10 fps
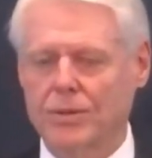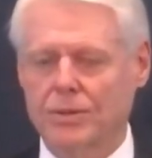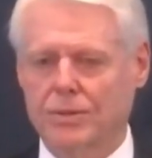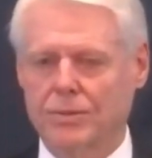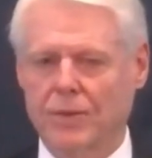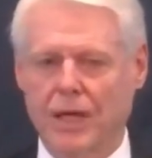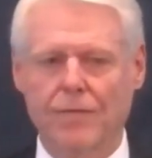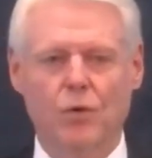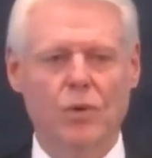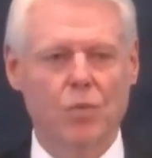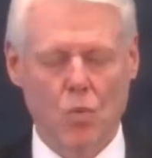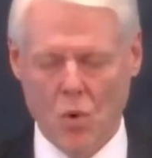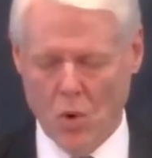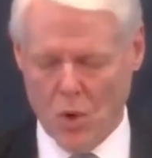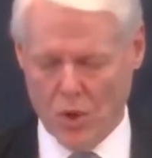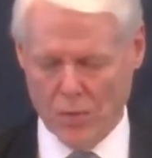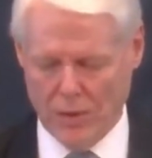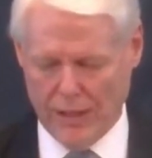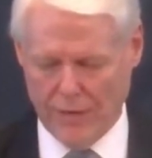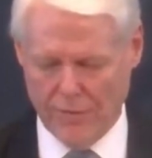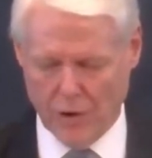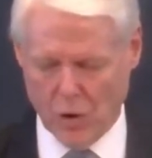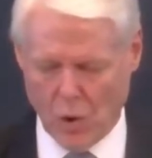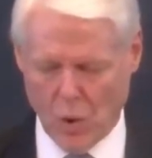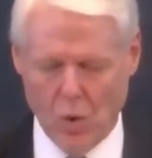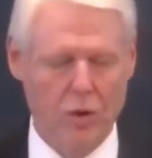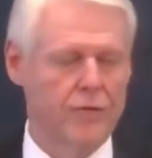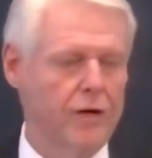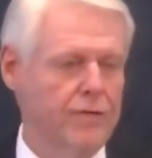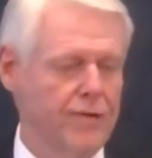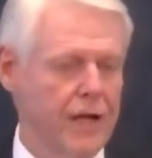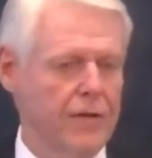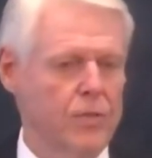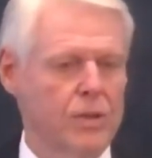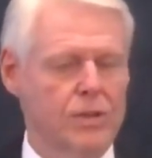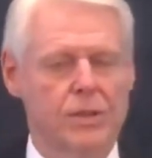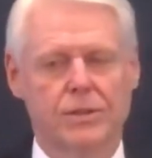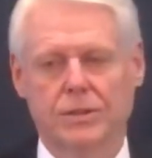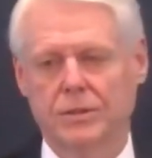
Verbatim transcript: we have the reward, we have the goal of our faith, which is